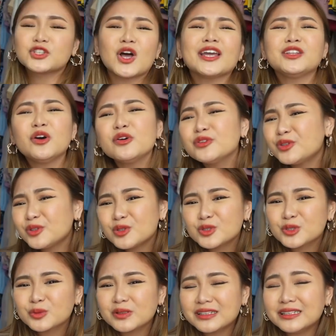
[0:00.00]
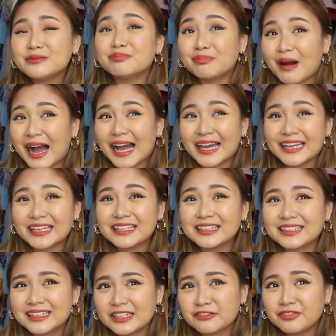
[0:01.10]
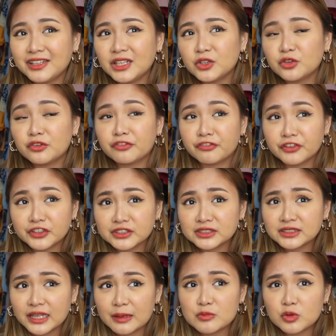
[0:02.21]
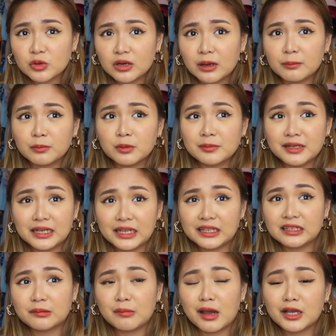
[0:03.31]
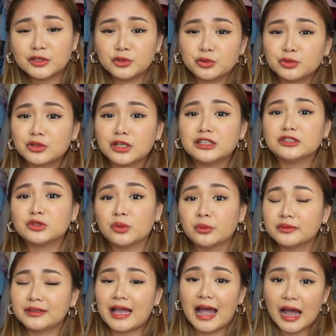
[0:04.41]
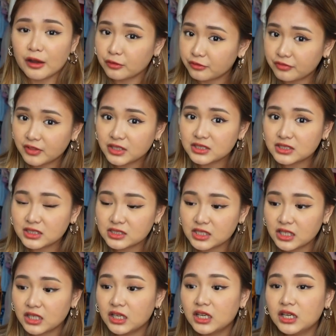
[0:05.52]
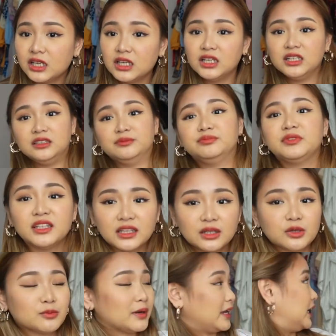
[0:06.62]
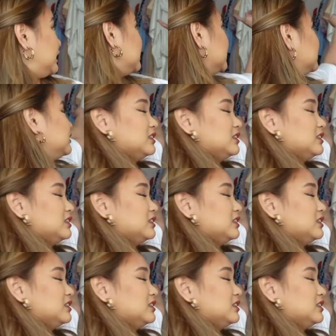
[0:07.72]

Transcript: So, I don't usually buy, like, feeling ko first time ko lang bumili ng mga neutral-toned outfits kasi kita nyo ba yan?